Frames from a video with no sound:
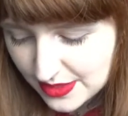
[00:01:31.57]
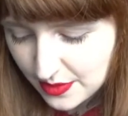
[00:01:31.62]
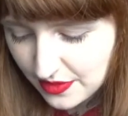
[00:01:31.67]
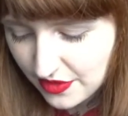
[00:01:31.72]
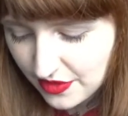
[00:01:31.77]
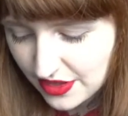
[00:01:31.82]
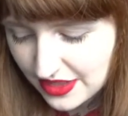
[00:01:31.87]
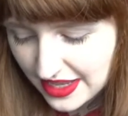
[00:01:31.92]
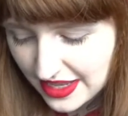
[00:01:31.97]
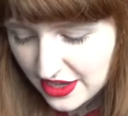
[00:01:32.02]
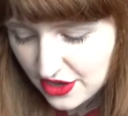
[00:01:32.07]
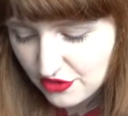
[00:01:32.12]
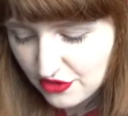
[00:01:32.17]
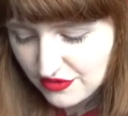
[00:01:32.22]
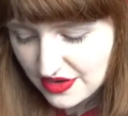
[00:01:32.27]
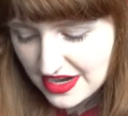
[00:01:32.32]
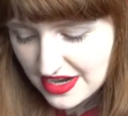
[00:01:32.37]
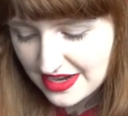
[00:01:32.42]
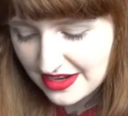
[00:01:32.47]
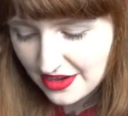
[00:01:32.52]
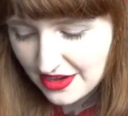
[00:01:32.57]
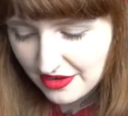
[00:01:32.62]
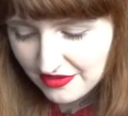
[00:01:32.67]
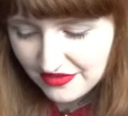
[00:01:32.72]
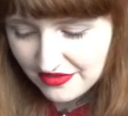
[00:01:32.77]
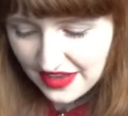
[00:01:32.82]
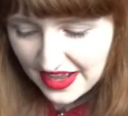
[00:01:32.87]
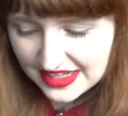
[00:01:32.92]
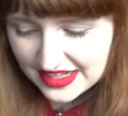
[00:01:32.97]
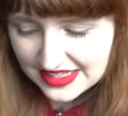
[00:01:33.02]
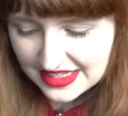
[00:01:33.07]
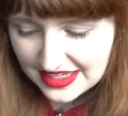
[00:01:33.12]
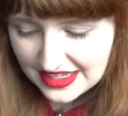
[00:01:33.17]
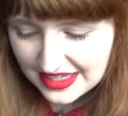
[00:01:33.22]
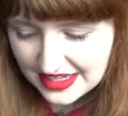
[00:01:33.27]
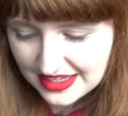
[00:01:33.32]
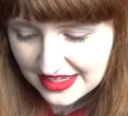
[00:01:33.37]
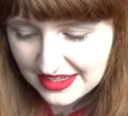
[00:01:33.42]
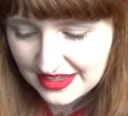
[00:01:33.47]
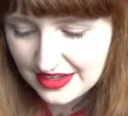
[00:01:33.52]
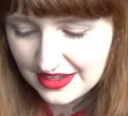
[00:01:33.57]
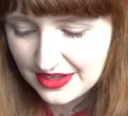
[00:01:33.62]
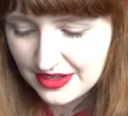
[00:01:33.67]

so we've got like green confetti.